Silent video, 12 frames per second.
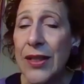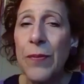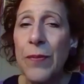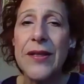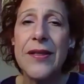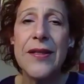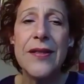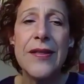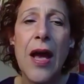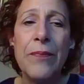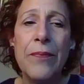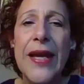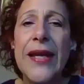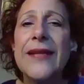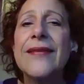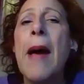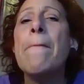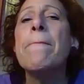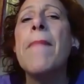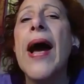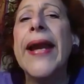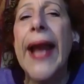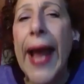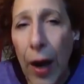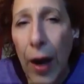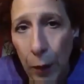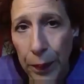but some things that might help.